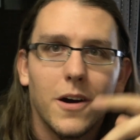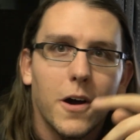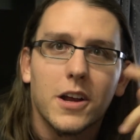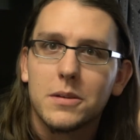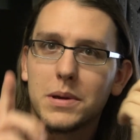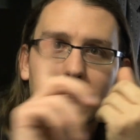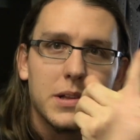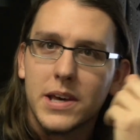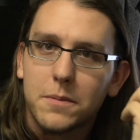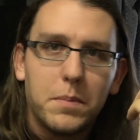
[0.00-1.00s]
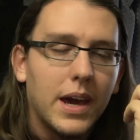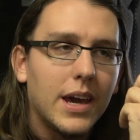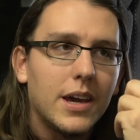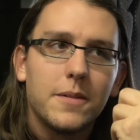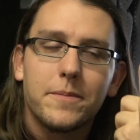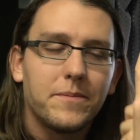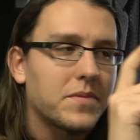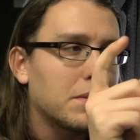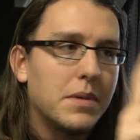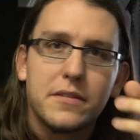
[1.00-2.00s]
are going to be clickbait,
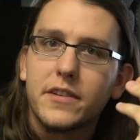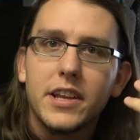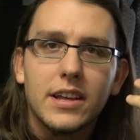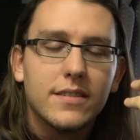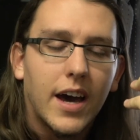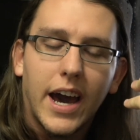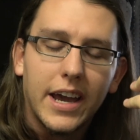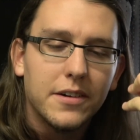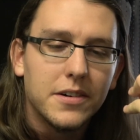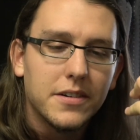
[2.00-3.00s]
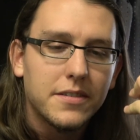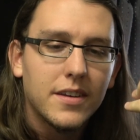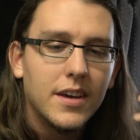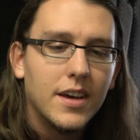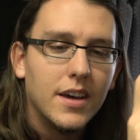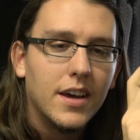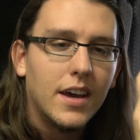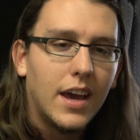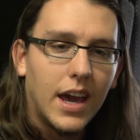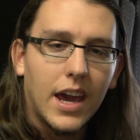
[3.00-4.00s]
misleading titles,
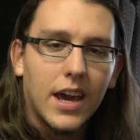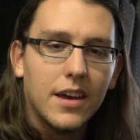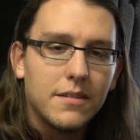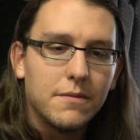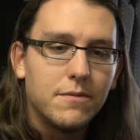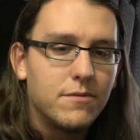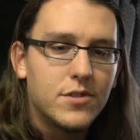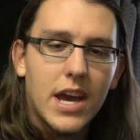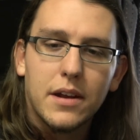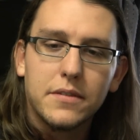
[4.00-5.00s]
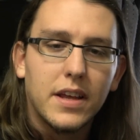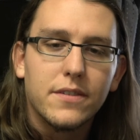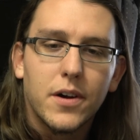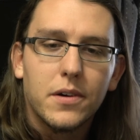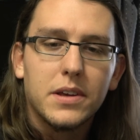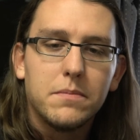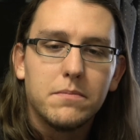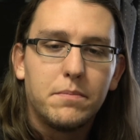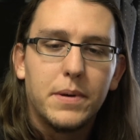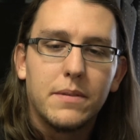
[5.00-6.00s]
and channels that have already
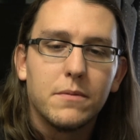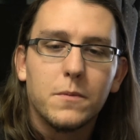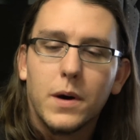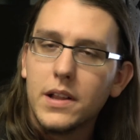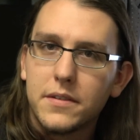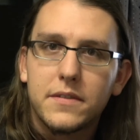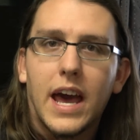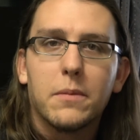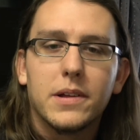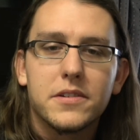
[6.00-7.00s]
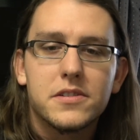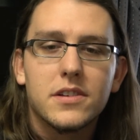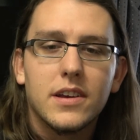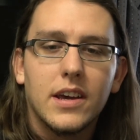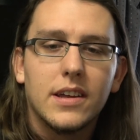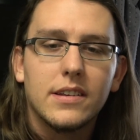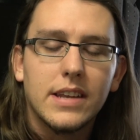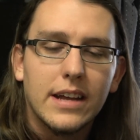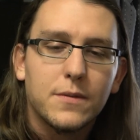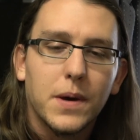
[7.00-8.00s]
been well established. And
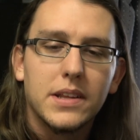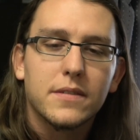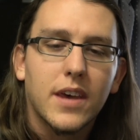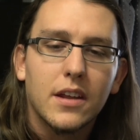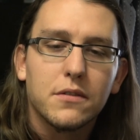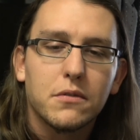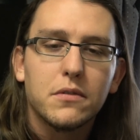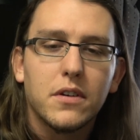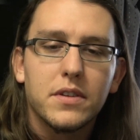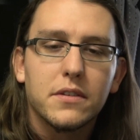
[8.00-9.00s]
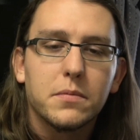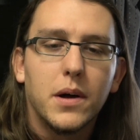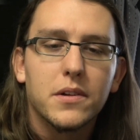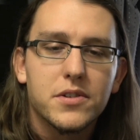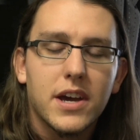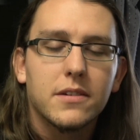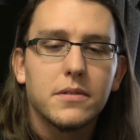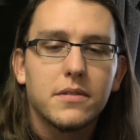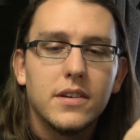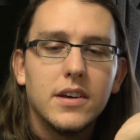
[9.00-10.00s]
that's why this kind of screws over the smaller
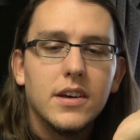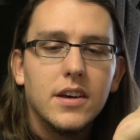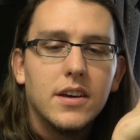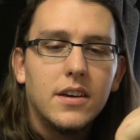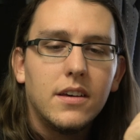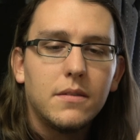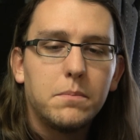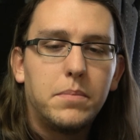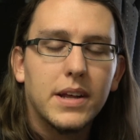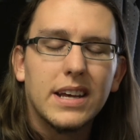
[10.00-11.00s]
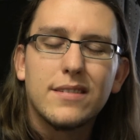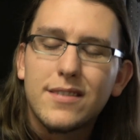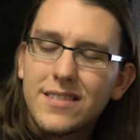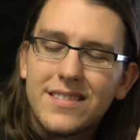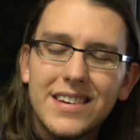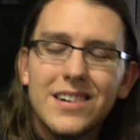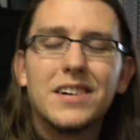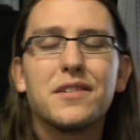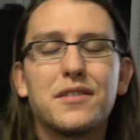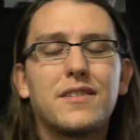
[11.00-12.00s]
channels. But I still
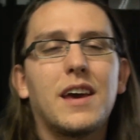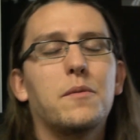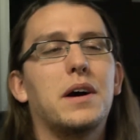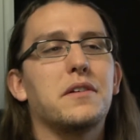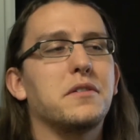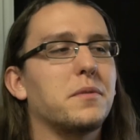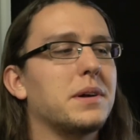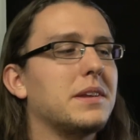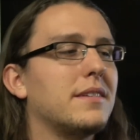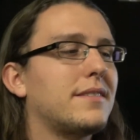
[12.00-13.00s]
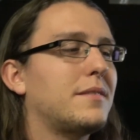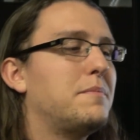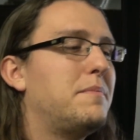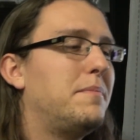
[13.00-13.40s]
understand why they're doing this.